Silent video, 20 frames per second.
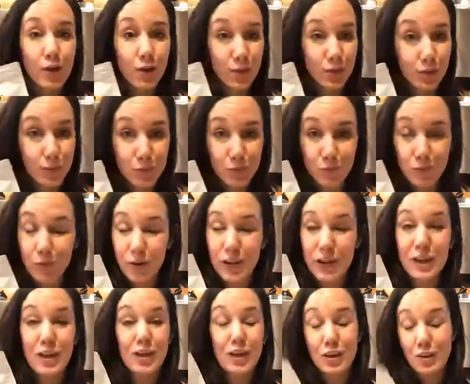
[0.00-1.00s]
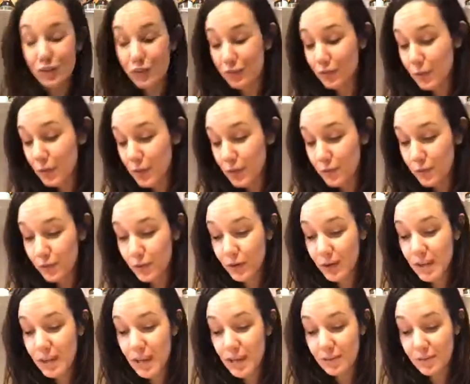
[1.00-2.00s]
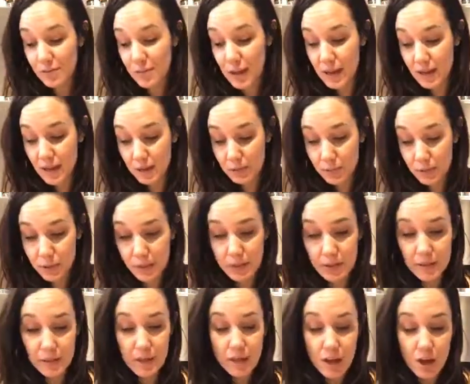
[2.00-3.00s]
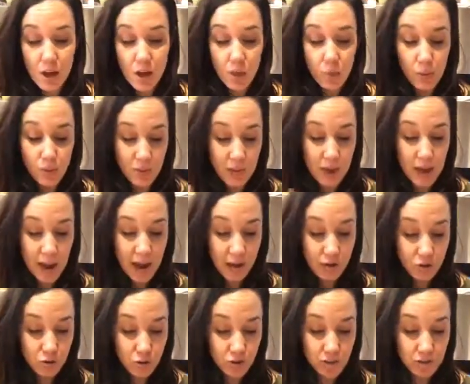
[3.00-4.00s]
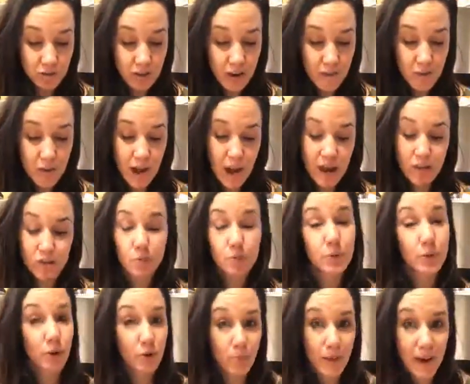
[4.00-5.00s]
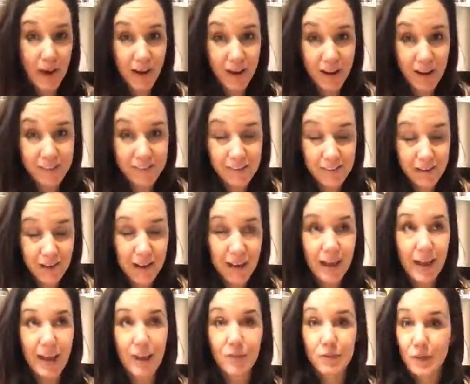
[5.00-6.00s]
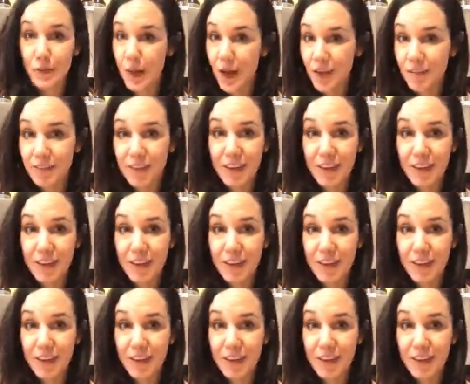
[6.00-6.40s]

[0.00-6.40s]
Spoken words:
gluten-free, soy-free. It's made completely with natural stuff. It has probiotics in it. Again, if you have